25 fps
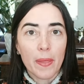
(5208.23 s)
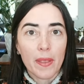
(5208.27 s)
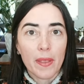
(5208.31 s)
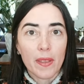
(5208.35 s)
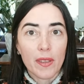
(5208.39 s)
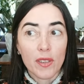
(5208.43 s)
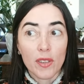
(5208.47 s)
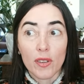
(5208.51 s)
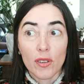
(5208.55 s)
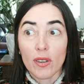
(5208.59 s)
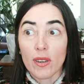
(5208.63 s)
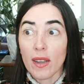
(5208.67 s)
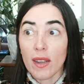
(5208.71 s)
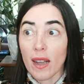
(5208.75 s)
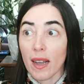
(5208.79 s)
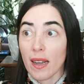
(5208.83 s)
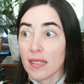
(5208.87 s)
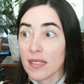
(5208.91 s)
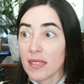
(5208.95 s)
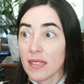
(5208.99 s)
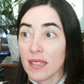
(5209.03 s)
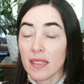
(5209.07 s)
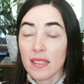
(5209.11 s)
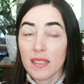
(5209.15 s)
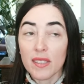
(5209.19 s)
You're
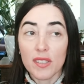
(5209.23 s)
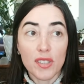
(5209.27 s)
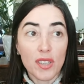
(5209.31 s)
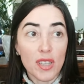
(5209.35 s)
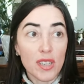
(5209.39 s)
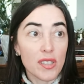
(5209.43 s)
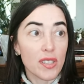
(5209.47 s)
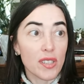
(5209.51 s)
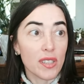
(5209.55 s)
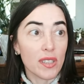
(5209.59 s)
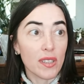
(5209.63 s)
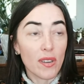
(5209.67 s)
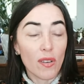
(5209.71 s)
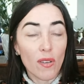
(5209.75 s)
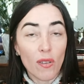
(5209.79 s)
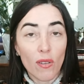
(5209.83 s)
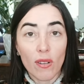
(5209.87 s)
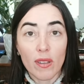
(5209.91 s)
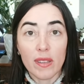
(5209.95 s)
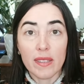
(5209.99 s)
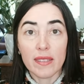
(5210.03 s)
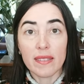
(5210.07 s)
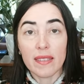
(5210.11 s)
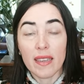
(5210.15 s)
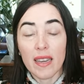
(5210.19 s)
constantly judging
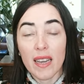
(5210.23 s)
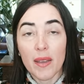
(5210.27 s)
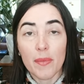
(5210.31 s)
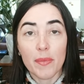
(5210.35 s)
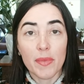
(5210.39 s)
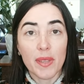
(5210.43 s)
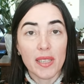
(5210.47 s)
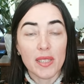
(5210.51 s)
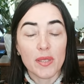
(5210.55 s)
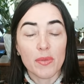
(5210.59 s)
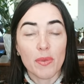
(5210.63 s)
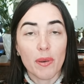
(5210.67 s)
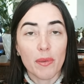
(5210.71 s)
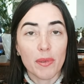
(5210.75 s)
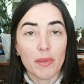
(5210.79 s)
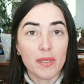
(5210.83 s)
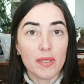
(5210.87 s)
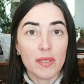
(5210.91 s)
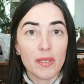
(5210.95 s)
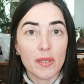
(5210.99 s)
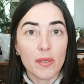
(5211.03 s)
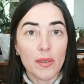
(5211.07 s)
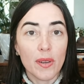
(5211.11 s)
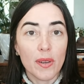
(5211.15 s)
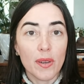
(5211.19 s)
all the time. That's what we
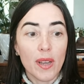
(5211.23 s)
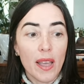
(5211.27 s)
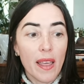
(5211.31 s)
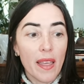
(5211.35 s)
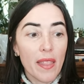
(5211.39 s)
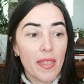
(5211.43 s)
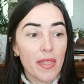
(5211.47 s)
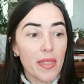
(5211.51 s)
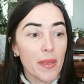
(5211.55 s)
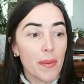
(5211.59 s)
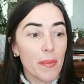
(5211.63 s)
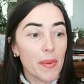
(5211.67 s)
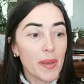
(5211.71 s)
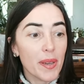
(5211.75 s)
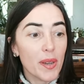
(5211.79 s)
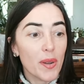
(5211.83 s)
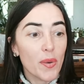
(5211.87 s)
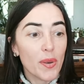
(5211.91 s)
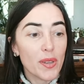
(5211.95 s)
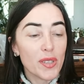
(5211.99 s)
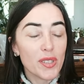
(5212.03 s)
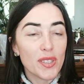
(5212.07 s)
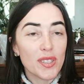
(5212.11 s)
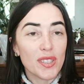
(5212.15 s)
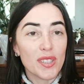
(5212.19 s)
do. The big
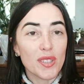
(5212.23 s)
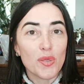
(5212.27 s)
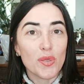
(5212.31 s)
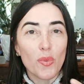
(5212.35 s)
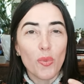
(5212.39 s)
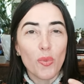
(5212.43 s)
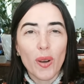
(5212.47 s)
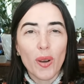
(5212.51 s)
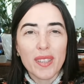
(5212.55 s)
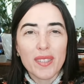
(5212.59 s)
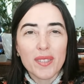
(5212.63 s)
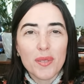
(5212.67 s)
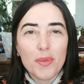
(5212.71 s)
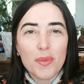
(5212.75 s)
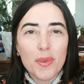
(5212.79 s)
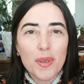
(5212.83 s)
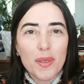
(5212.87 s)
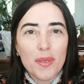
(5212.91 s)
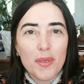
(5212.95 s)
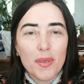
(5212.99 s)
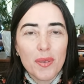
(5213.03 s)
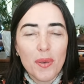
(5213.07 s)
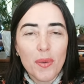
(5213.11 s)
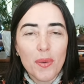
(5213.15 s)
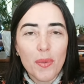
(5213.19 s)
question is, what do we
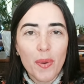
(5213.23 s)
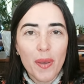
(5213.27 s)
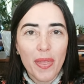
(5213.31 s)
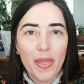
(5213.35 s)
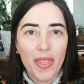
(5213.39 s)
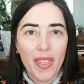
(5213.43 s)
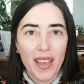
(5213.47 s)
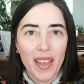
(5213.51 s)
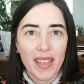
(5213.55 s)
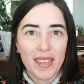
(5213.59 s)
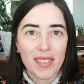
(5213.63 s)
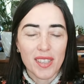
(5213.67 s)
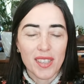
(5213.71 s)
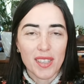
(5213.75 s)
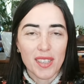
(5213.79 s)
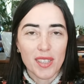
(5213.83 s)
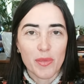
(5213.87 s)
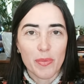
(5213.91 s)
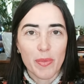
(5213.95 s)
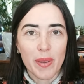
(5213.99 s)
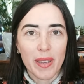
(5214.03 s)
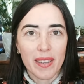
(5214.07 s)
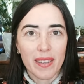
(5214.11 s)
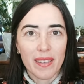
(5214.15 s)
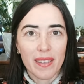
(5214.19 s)
do with that
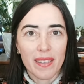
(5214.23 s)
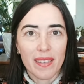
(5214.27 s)
judgment?